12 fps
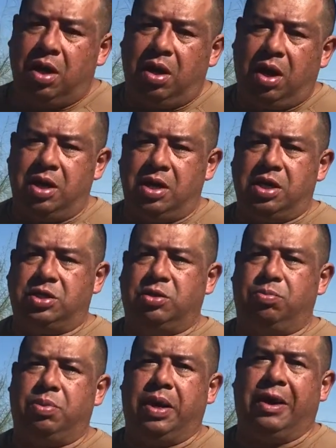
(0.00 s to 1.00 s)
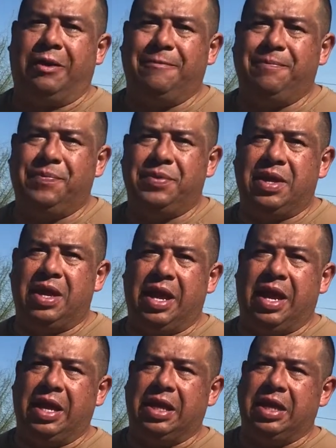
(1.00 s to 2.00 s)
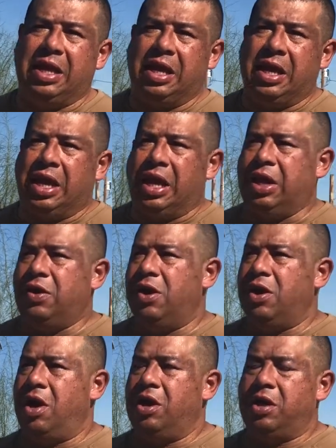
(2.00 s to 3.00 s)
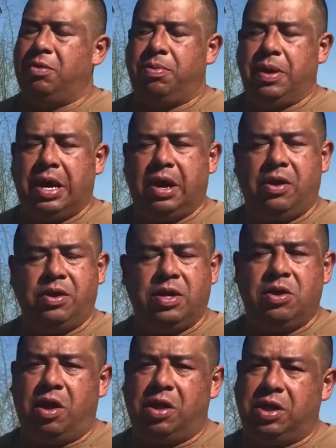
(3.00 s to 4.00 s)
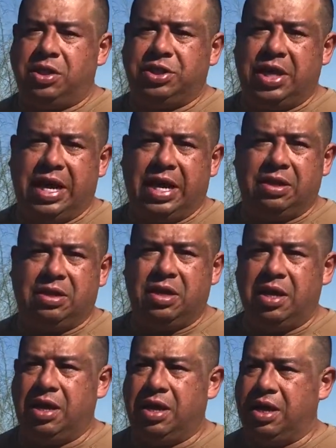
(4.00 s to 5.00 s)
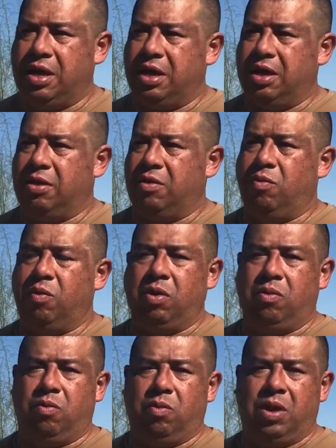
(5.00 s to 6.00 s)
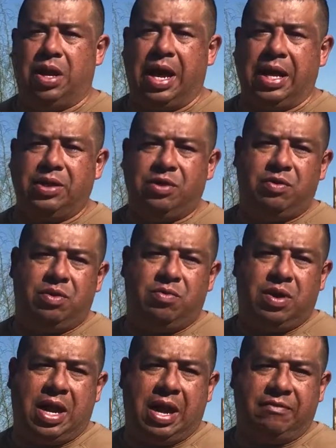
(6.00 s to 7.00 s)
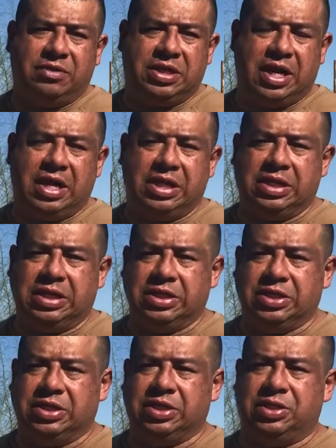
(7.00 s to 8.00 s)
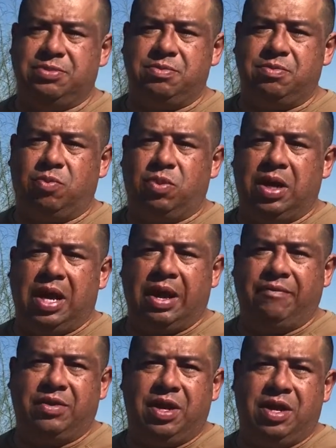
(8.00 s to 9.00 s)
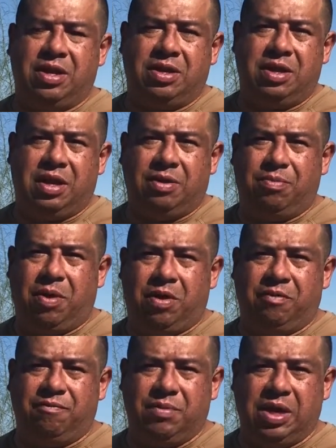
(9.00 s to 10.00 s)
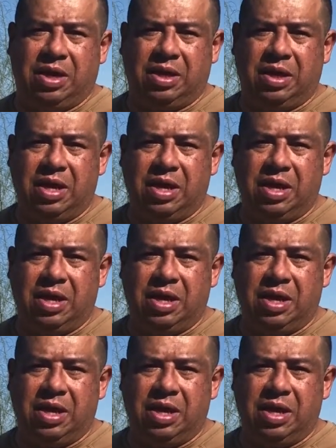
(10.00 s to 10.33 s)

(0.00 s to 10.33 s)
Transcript: an initial prayer. And you can call it a prayer, you can call it a chant. What I do and what I've said is just what I've done and part of me.